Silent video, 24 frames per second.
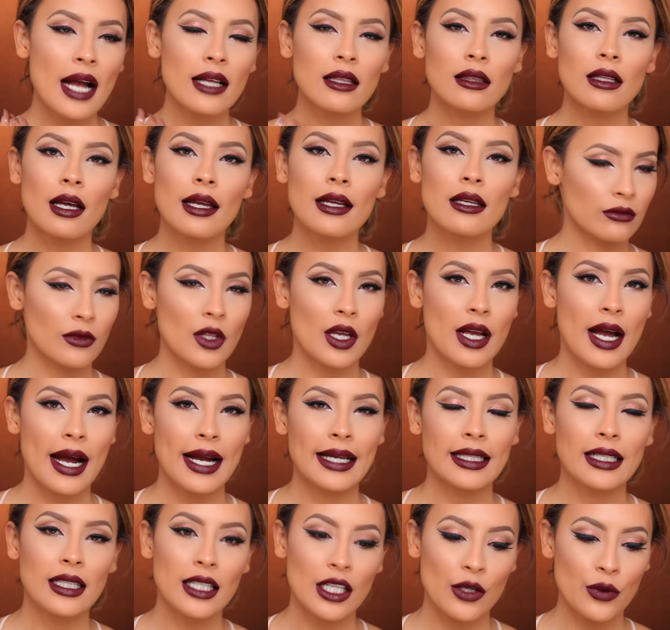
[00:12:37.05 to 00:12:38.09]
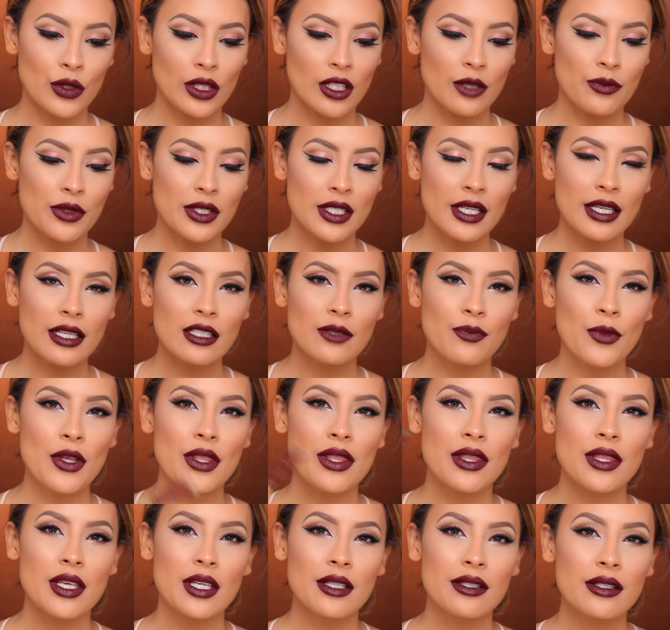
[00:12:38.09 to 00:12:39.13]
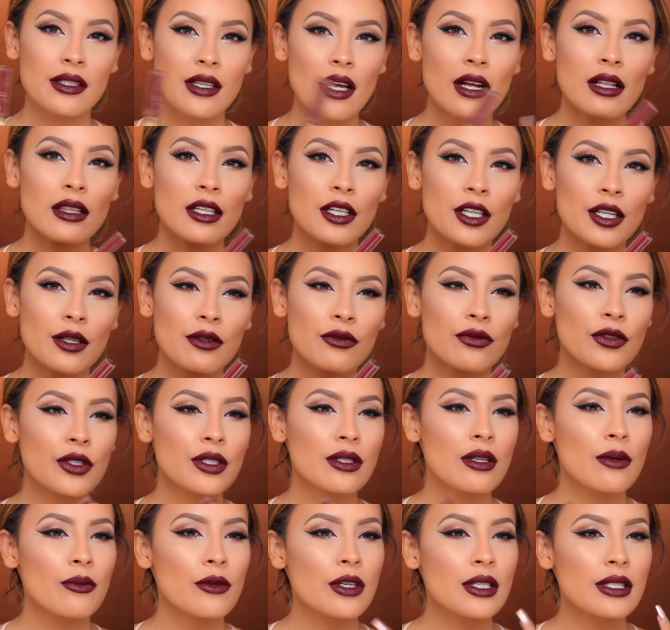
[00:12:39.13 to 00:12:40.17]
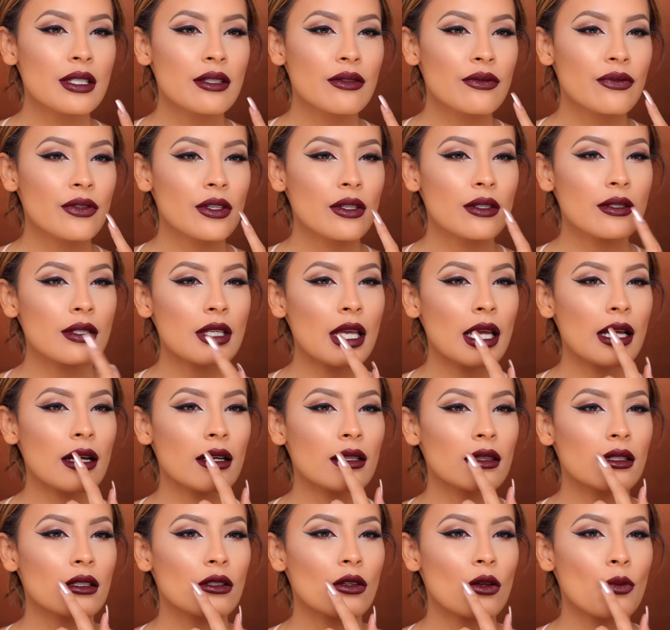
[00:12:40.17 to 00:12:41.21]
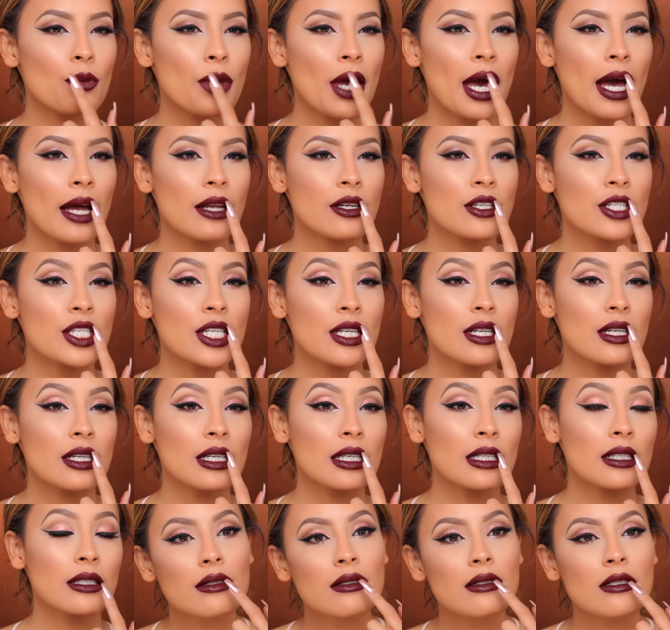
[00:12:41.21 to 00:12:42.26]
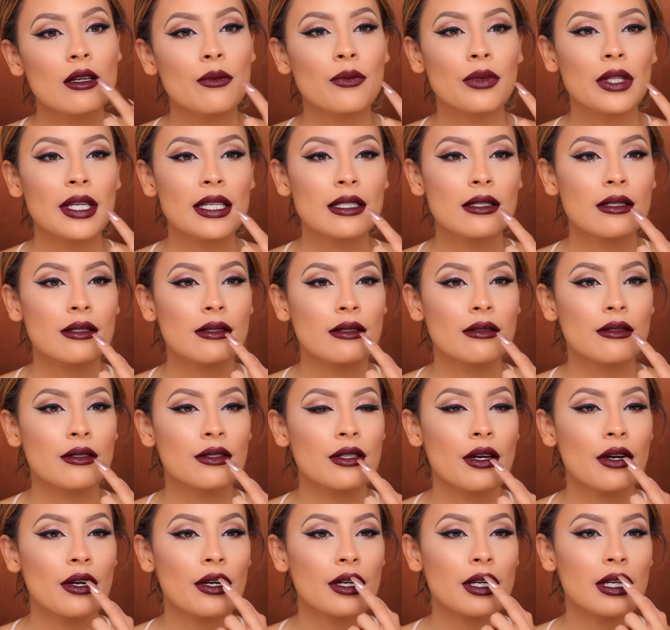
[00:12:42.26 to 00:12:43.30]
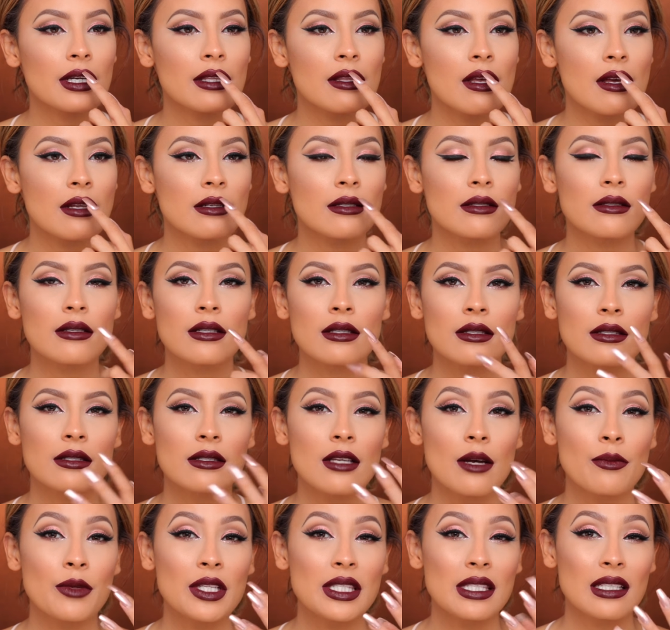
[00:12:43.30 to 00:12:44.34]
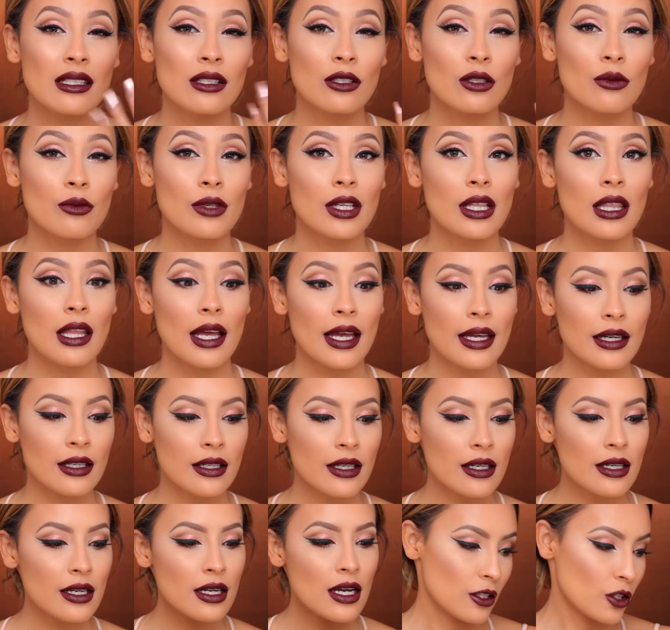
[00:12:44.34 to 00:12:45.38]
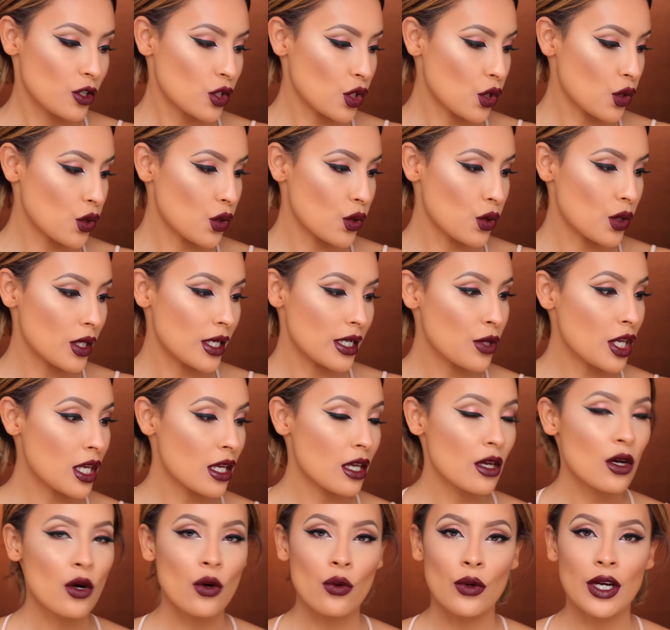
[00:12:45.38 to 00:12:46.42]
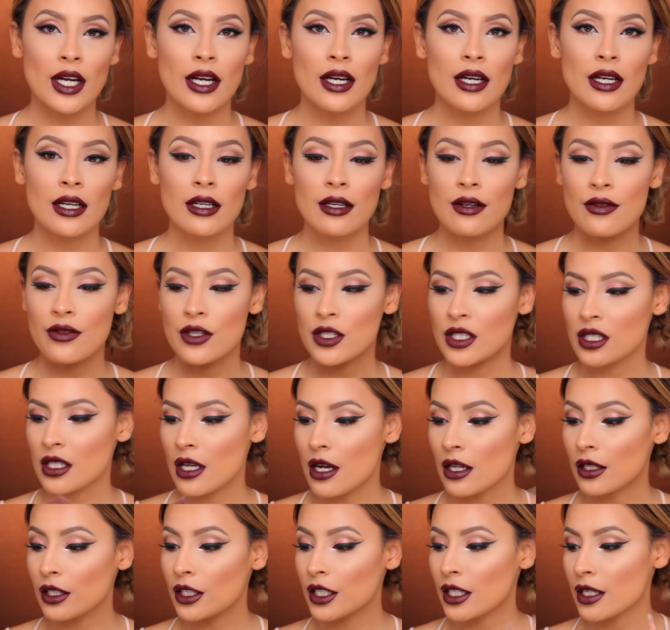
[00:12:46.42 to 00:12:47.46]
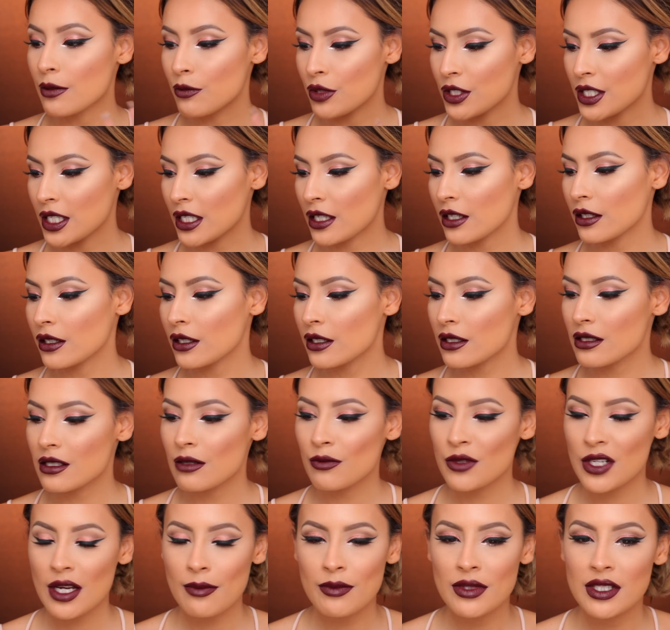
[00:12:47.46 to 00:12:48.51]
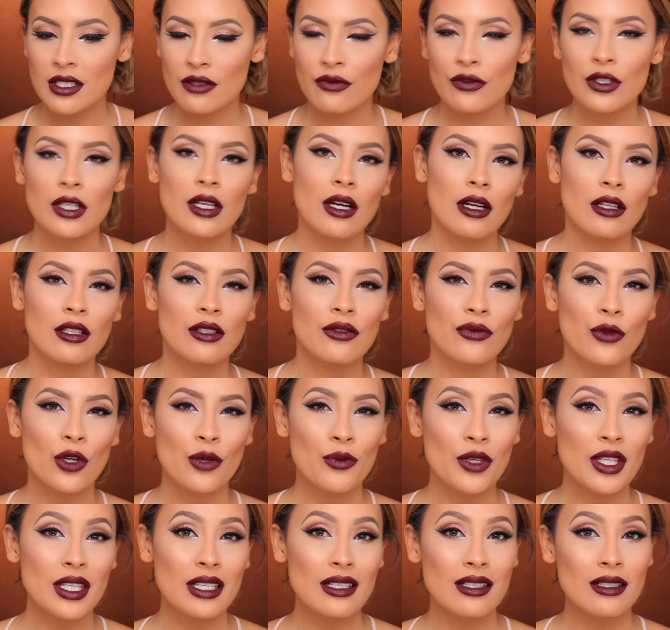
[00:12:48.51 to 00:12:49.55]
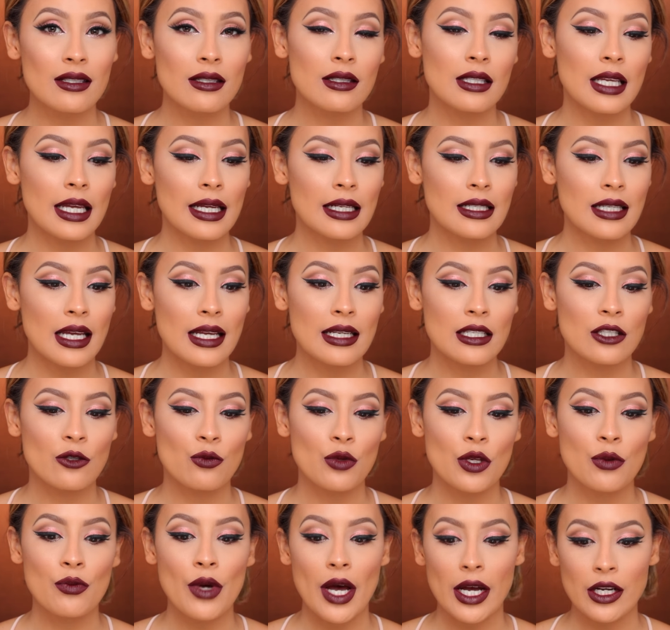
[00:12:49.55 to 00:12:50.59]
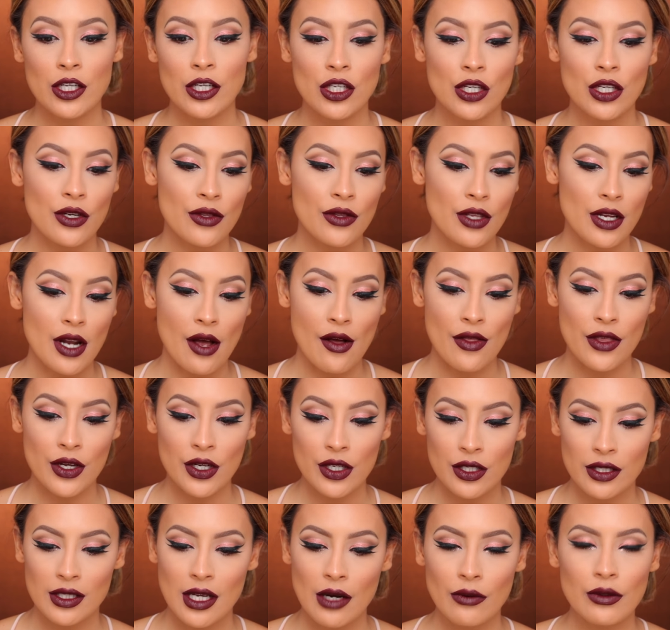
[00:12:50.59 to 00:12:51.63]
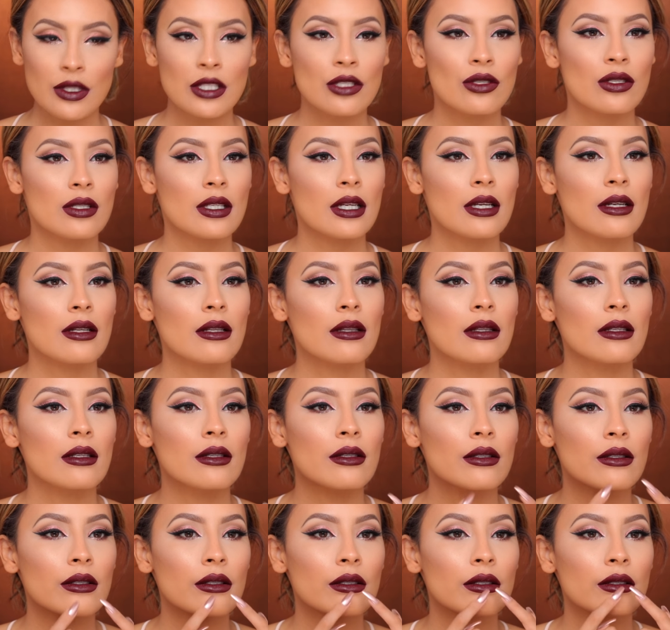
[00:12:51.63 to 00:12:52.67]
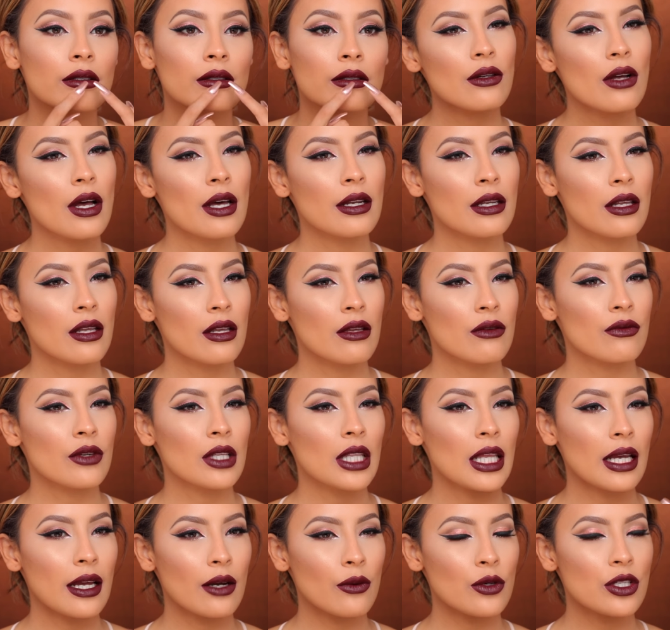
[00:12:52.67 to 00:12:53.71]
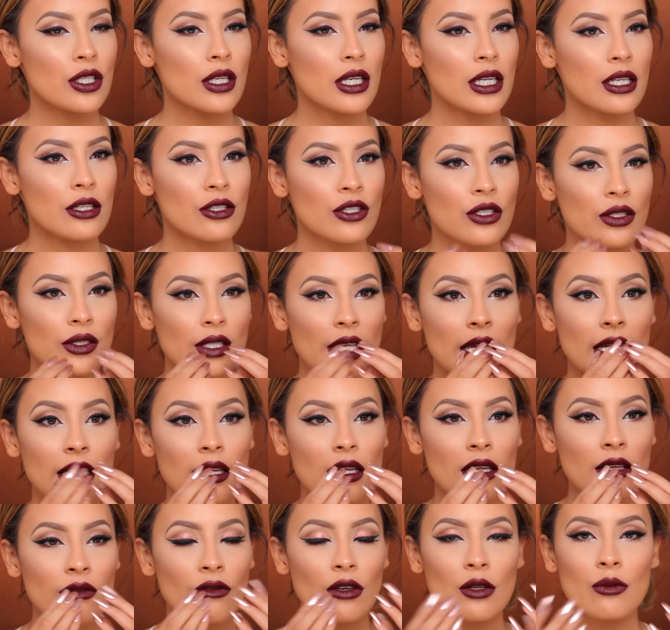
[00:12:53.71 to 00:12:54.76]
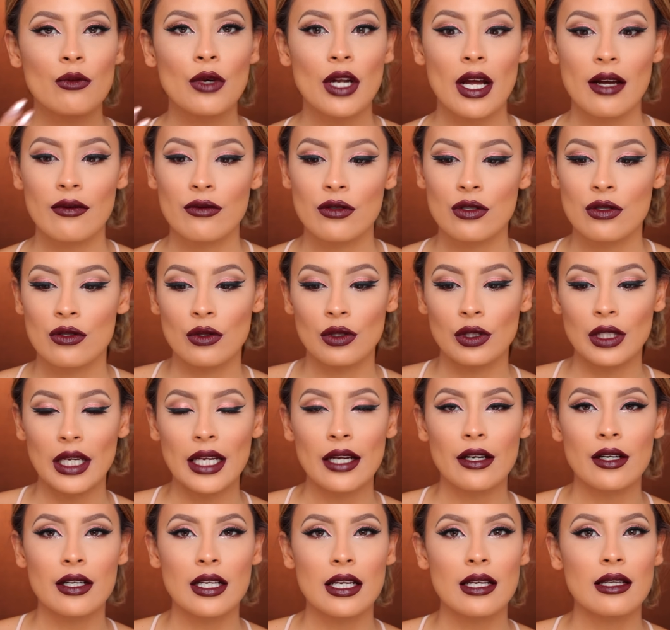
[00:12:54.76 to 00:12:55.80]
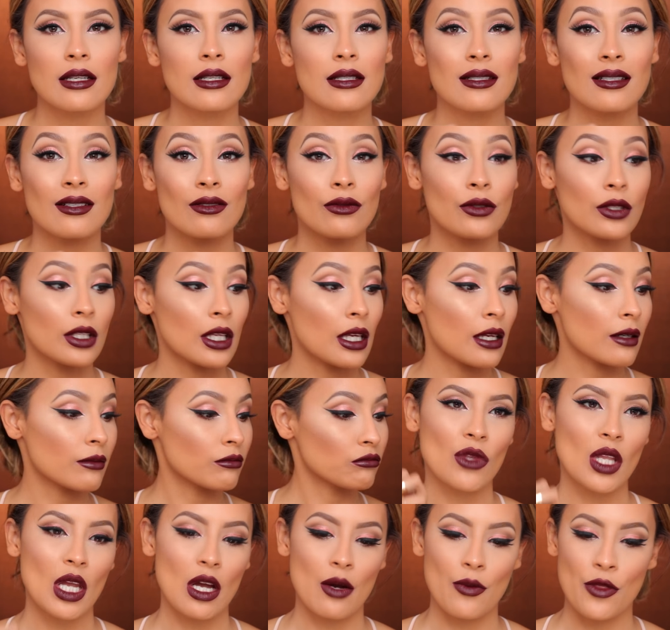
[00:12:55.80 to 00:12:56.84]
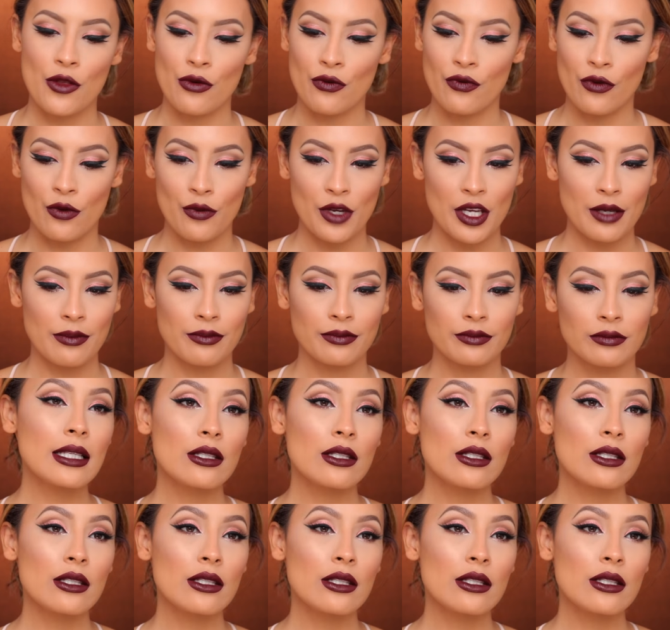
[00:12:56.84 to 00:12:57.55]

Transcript: I like the Kylie liquid lipsticks, but this color for some reason feels like a little patchy. Some places it's dark, and then in some it's a little bit lighter. So be aware, this color in particular, sometimes different color formulas like tend to be patchier than others. That one's just like a little, little uneven. Like I wish I could just get it even, but I've layered it and it didn't really come through for me.